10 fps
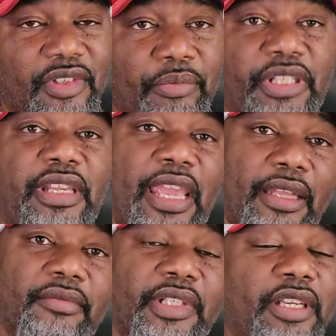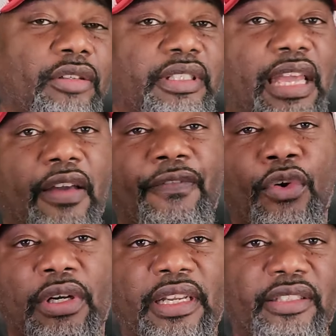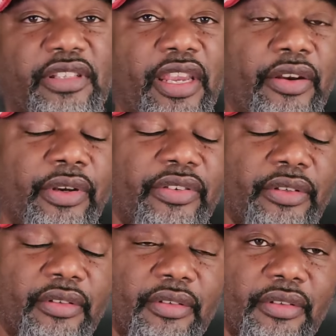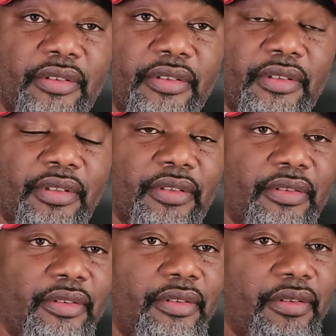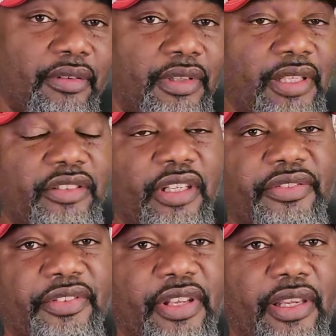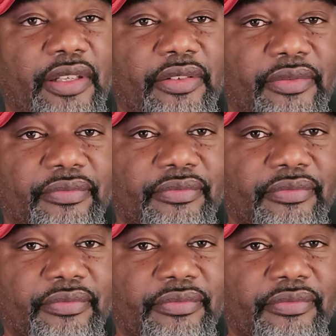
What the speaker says: But yet, he only got 4 less carries than Justice Haynes.